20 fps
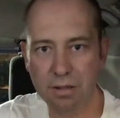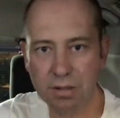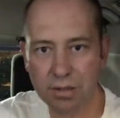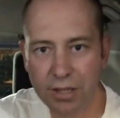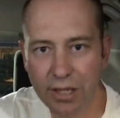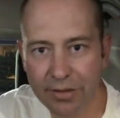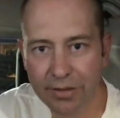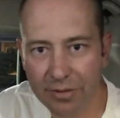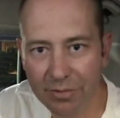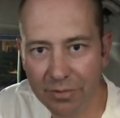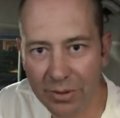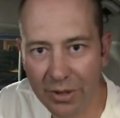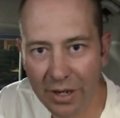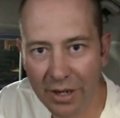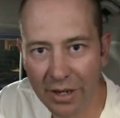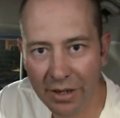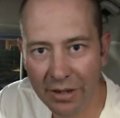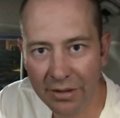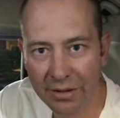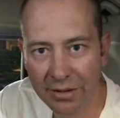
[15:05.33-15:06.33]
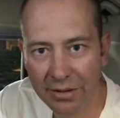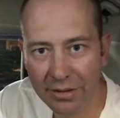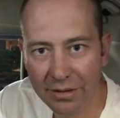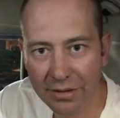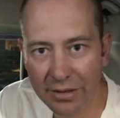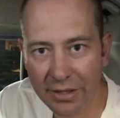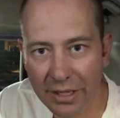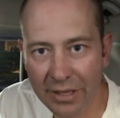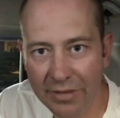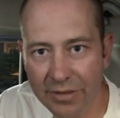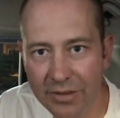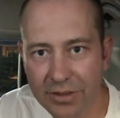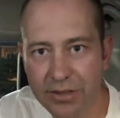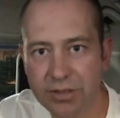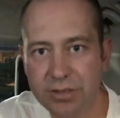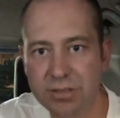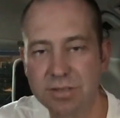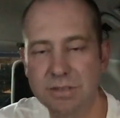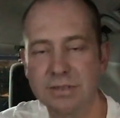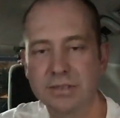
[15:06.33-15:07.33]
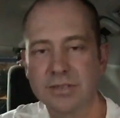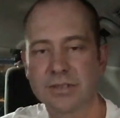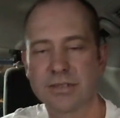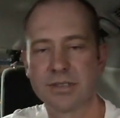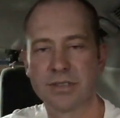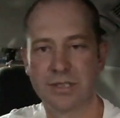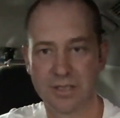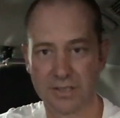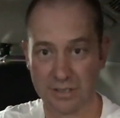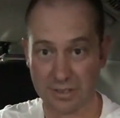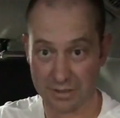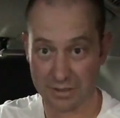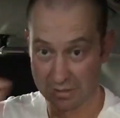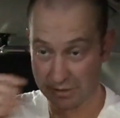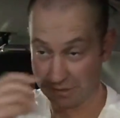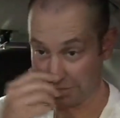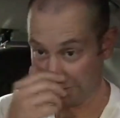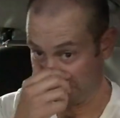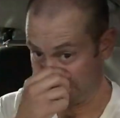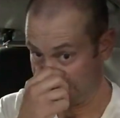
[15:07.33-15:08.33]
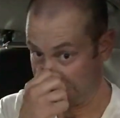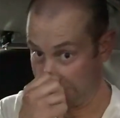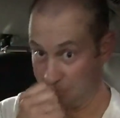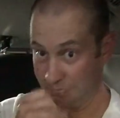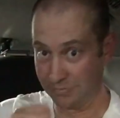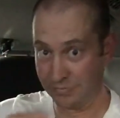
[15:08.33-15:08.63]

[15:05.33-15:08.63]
Kevin Brown Davis. If